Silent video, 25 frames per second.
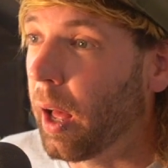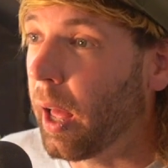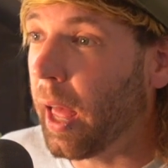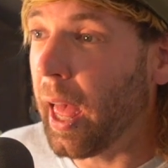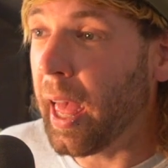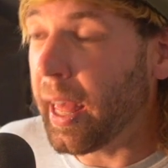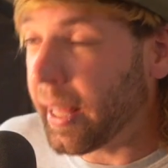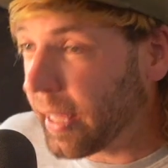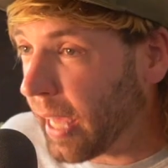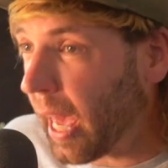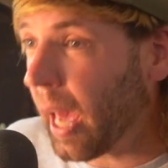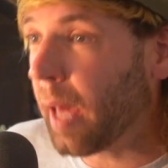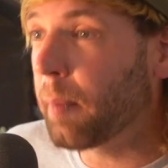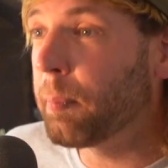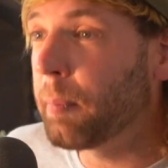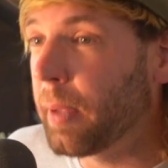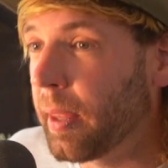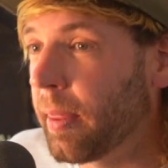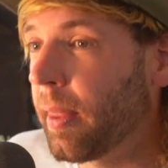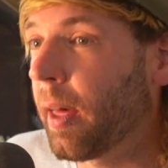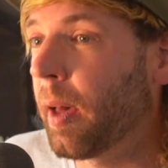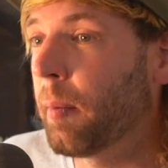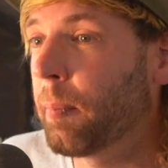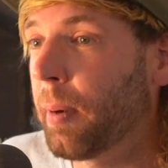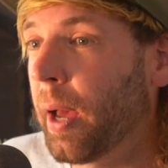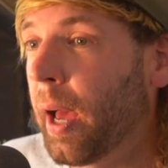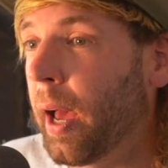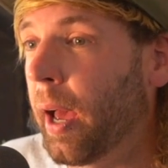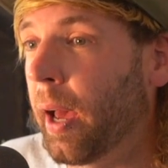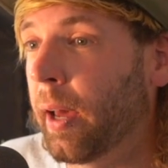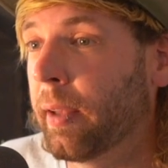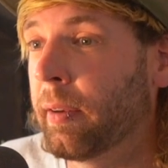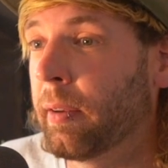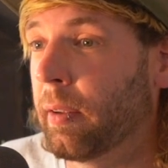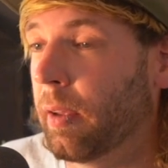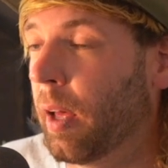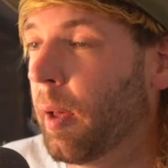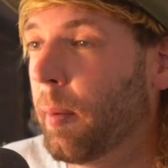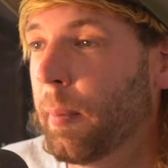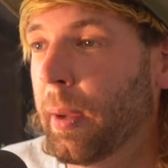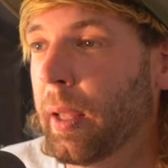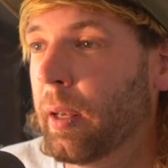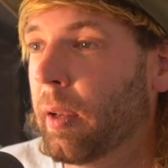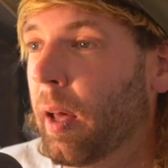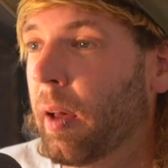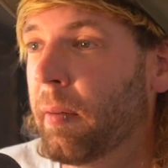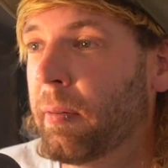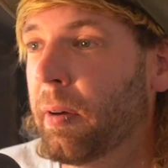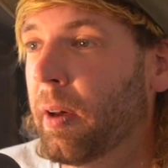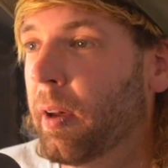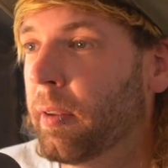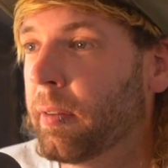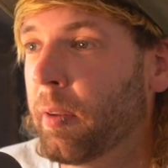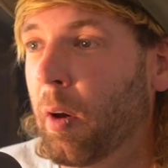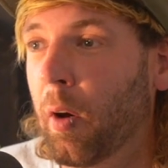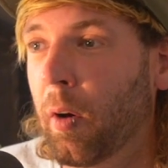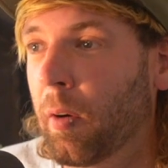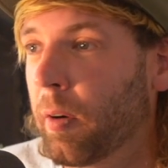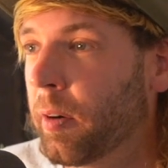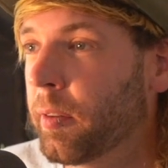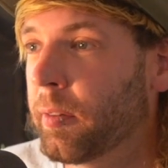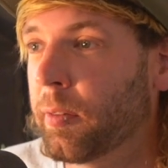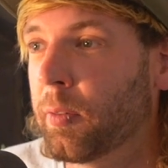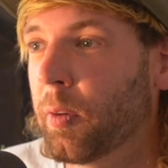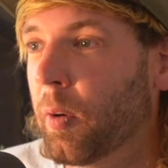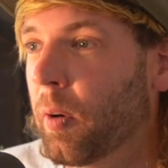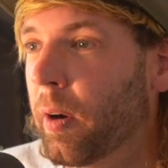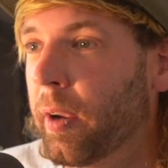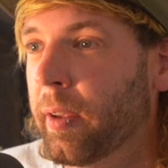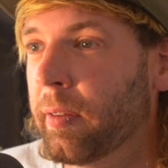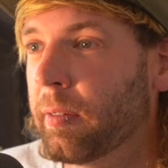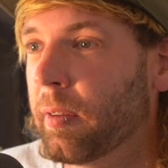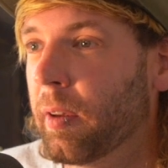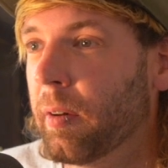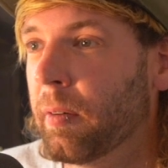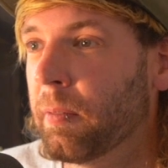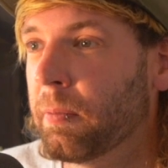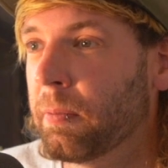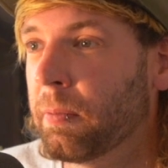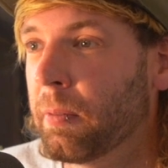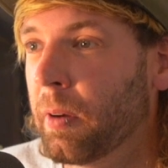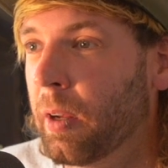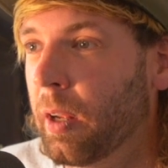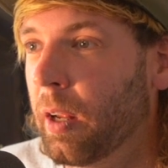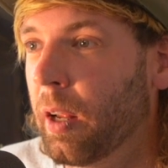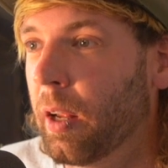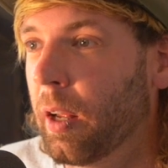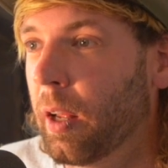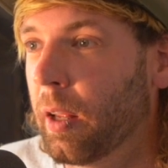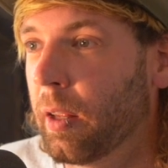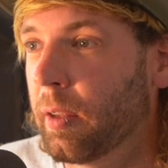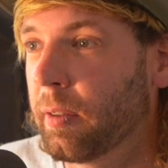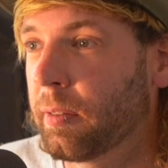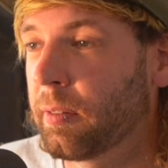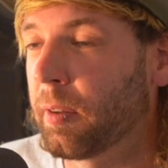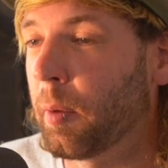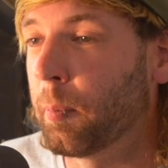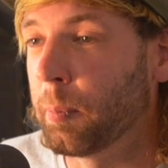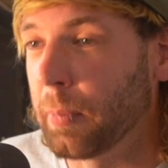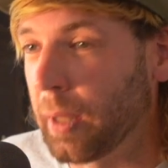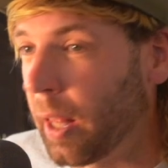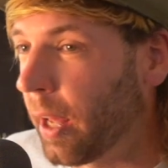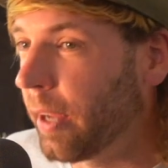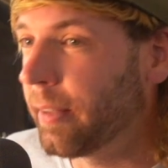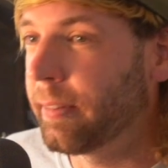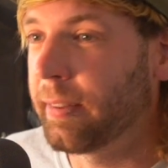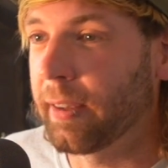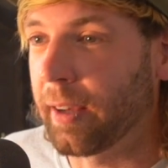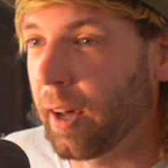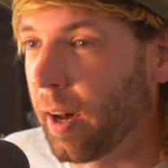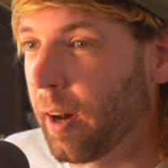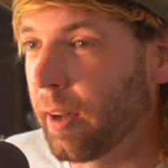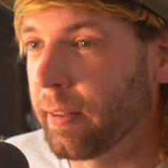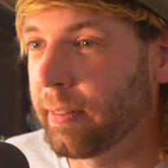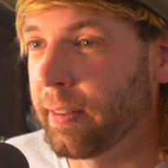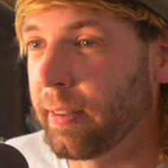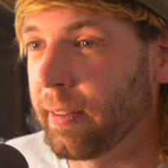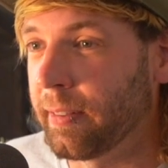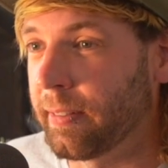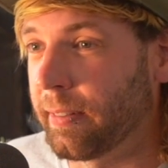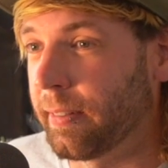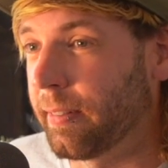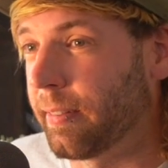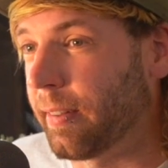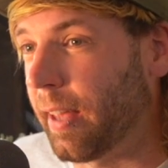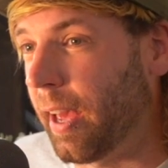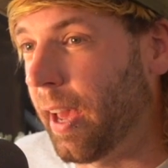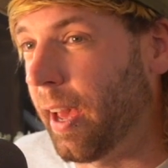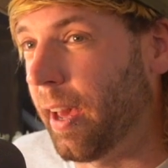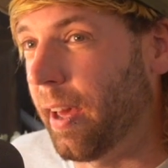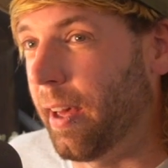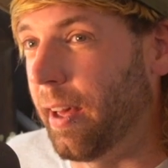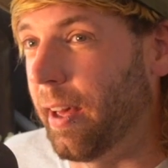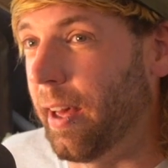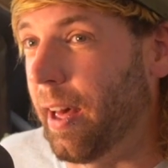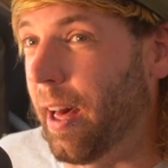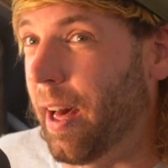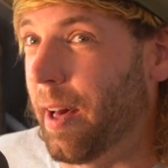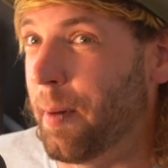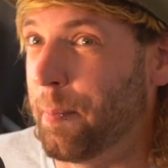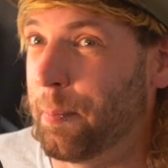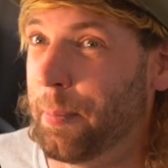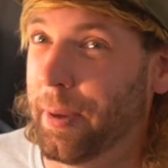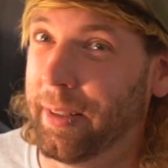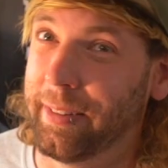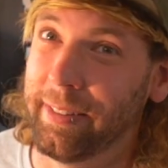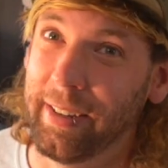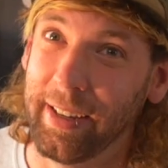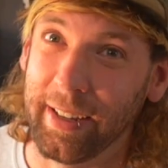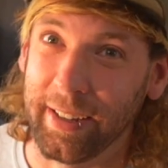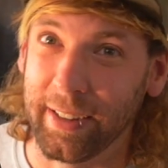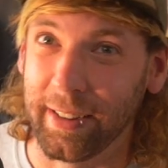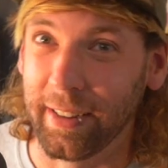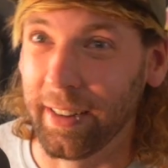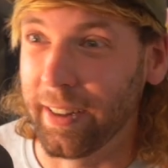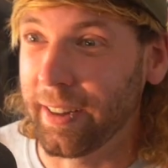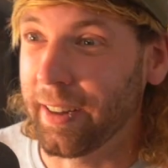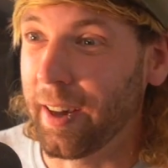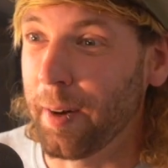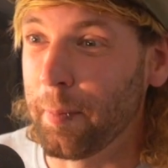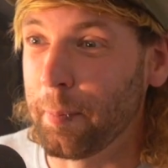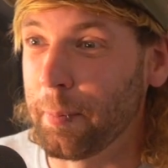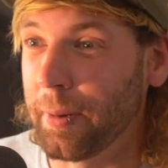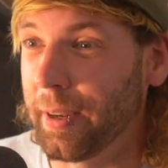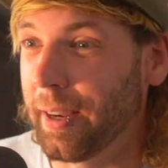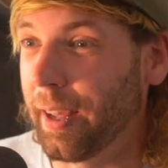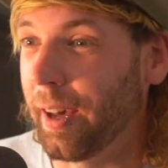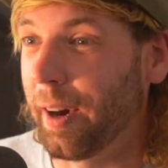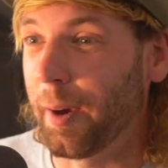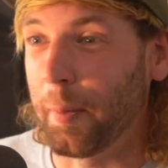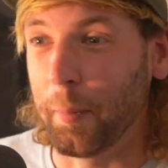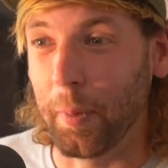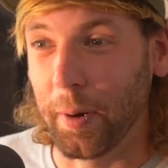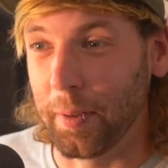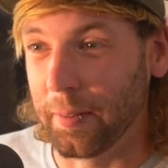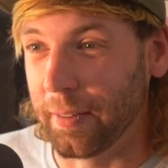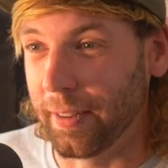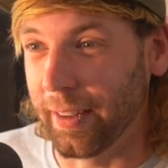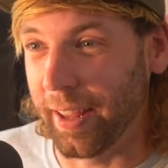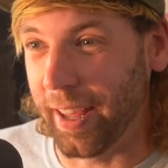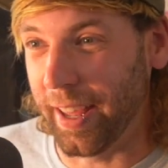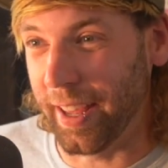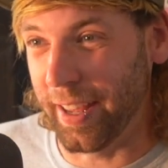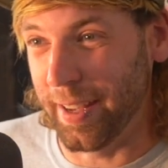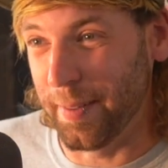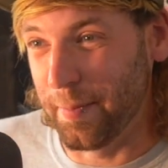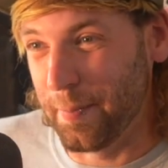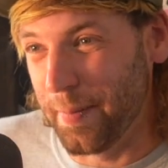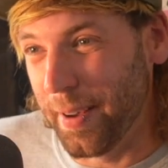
It can be that bad. I mean, I've heard horror stories of some lighting artists at a particular company I won't name,